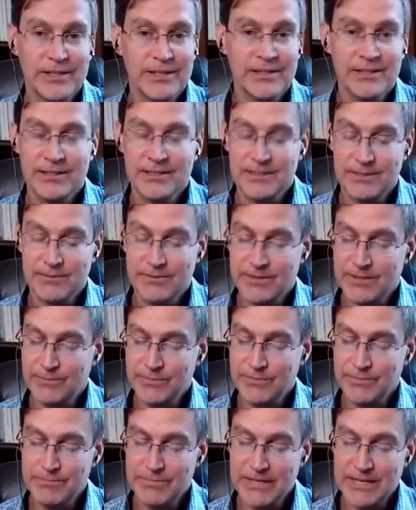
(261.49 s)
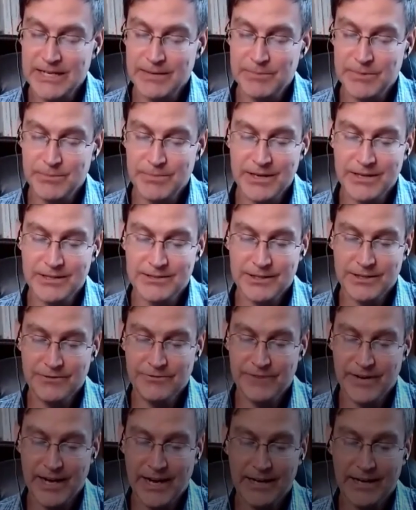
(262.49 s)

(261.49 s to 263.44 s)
And some of them may not be based on